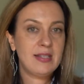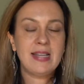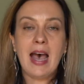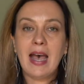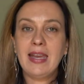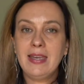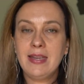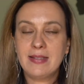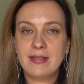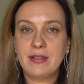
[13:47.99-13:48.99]

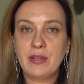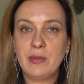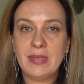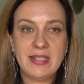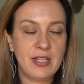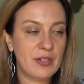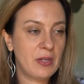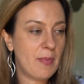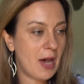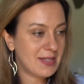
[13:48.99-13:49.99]
tiniest little
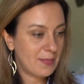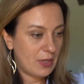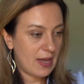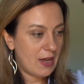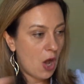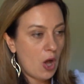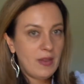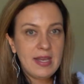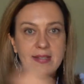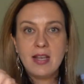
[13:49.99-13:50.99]
material possible, and all
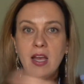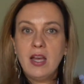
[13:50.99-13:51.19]
these